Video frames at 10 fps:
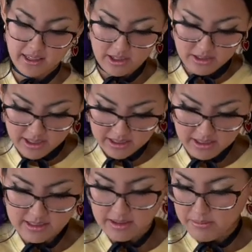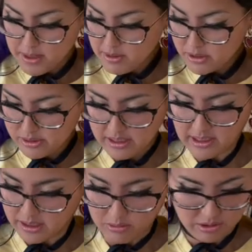look at it, and maybe you see
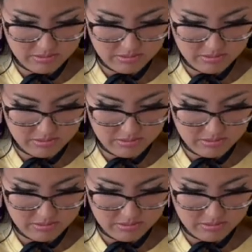like,